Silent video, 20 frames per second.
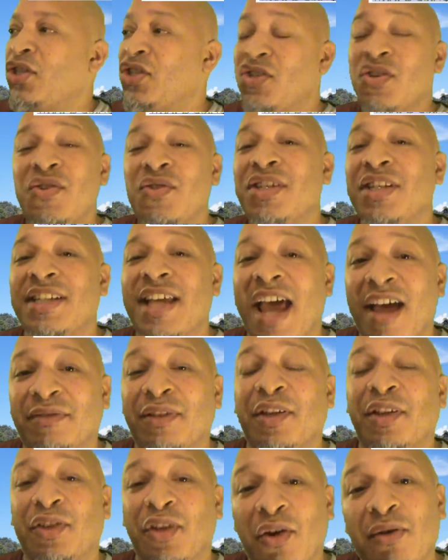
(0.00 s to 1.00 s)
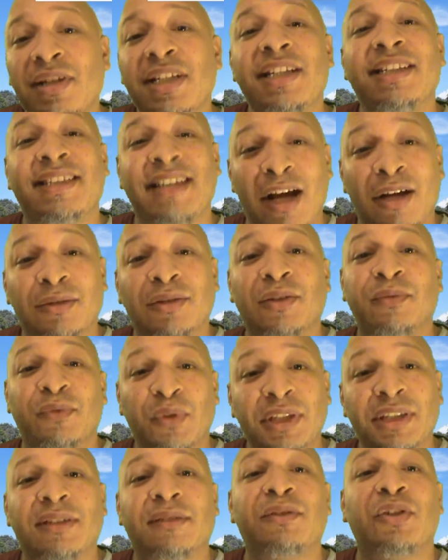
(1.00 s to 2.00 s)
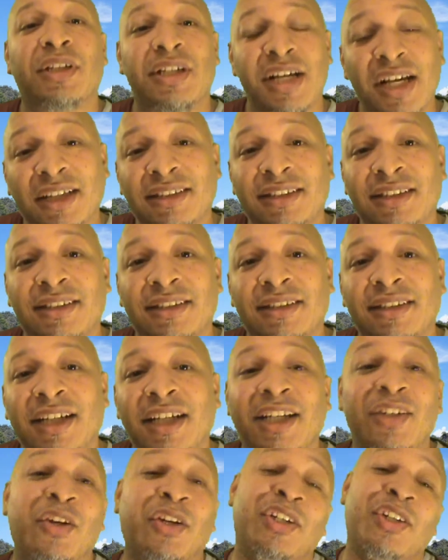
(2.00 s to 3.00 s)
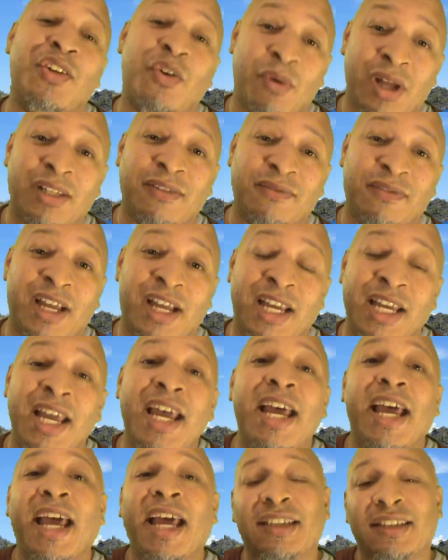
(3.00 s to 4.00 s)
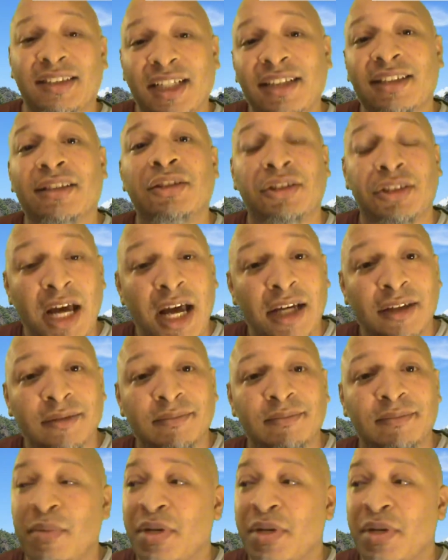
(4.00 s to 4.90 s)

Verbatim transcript: You just have to thoroughly doubt the voice of your conscience in order to qualify as Satan's child.